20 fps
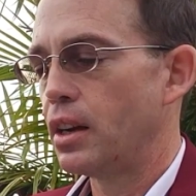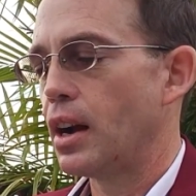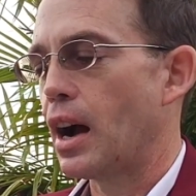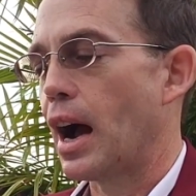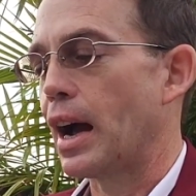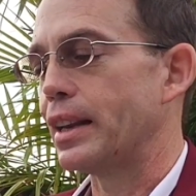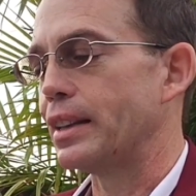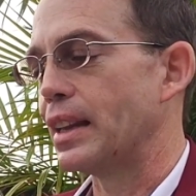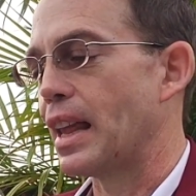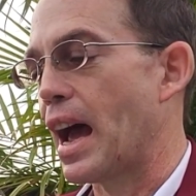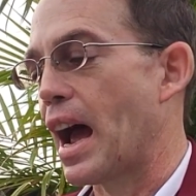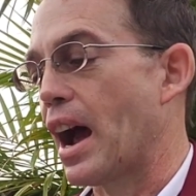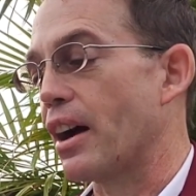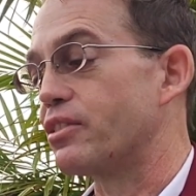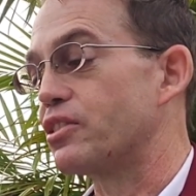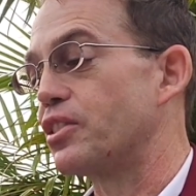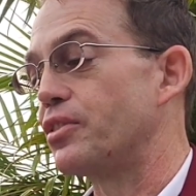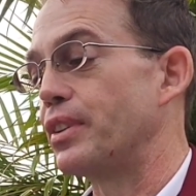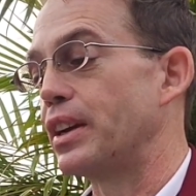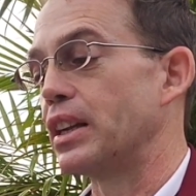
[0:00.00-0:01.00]
I
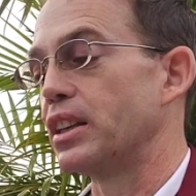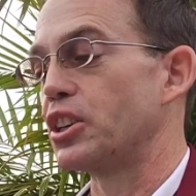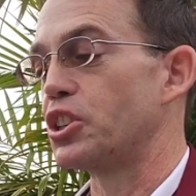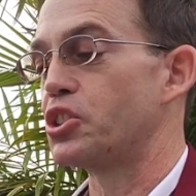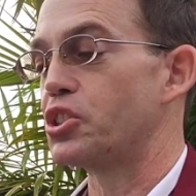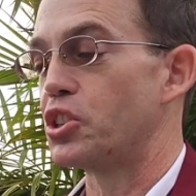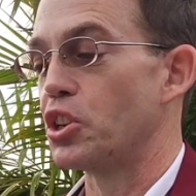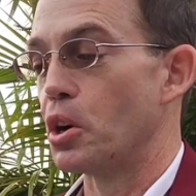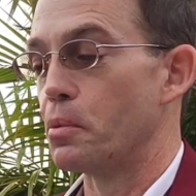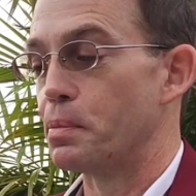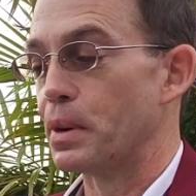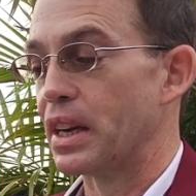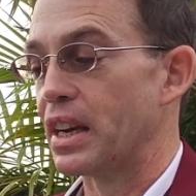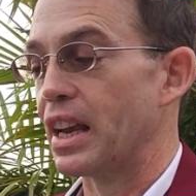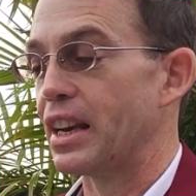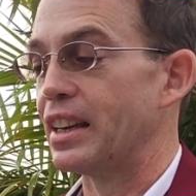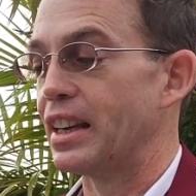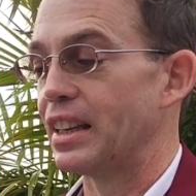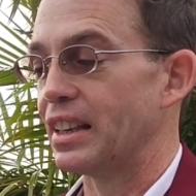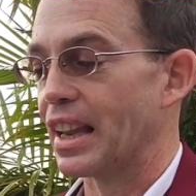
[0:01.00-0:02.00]
laughed, feeling stupid,
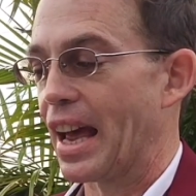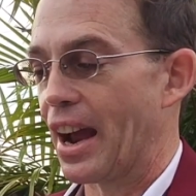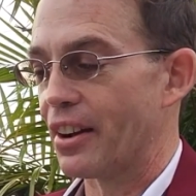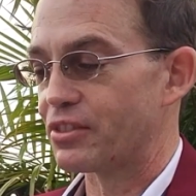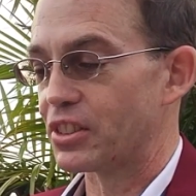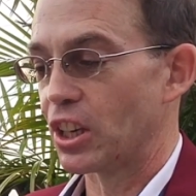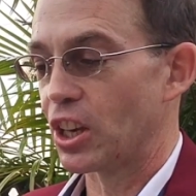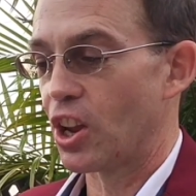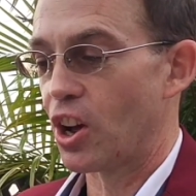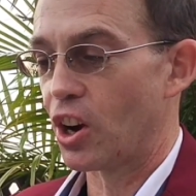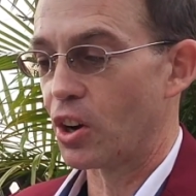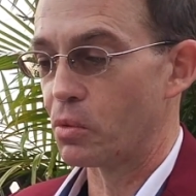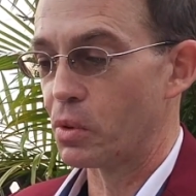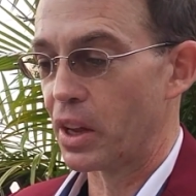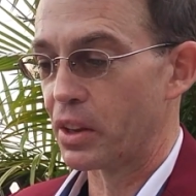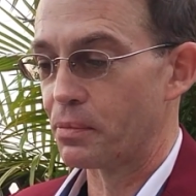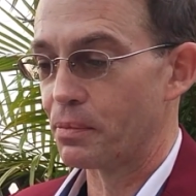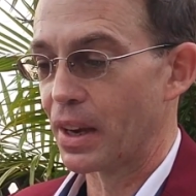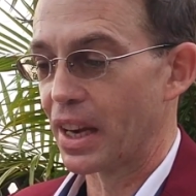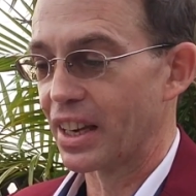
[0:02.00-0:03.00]
and he laughed along
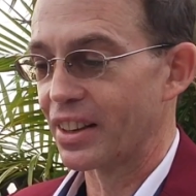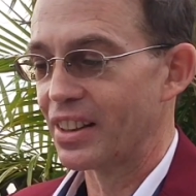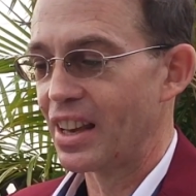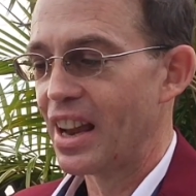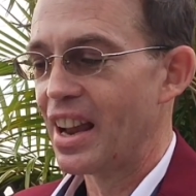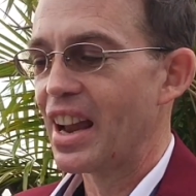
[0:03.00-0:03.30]
with me.